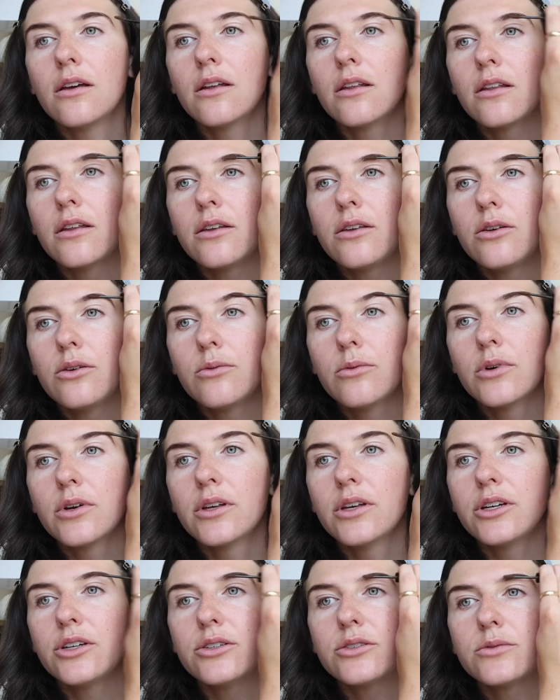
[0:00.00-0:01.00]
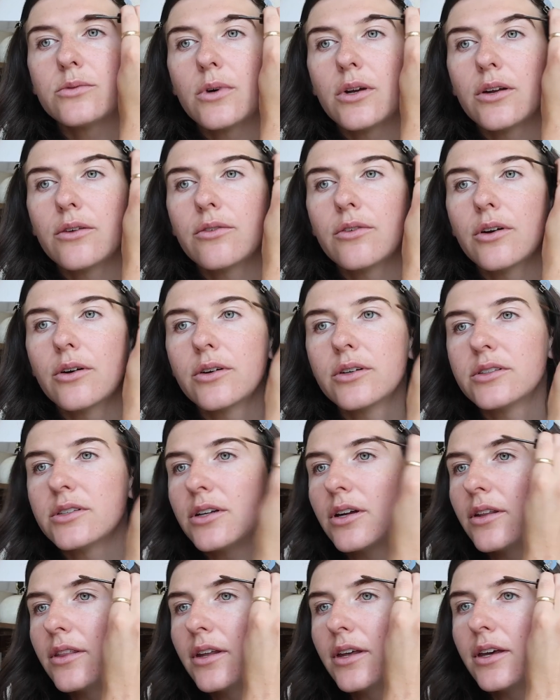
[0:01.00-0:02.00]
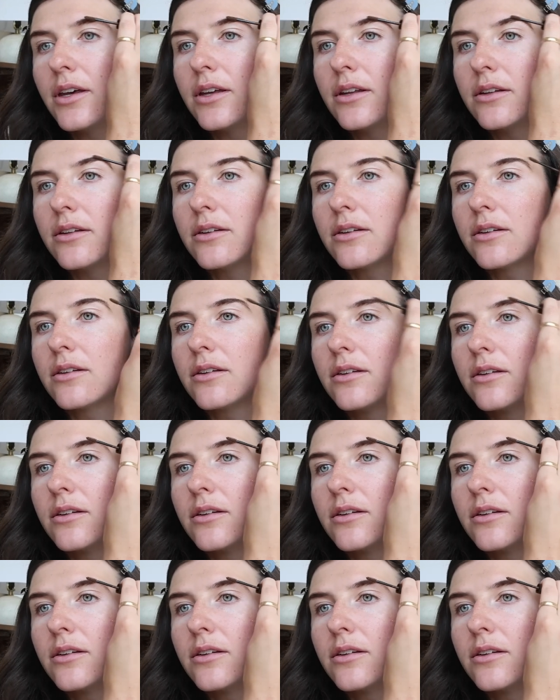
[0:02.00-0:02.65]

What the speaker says: Like you really just want to focus it on the ends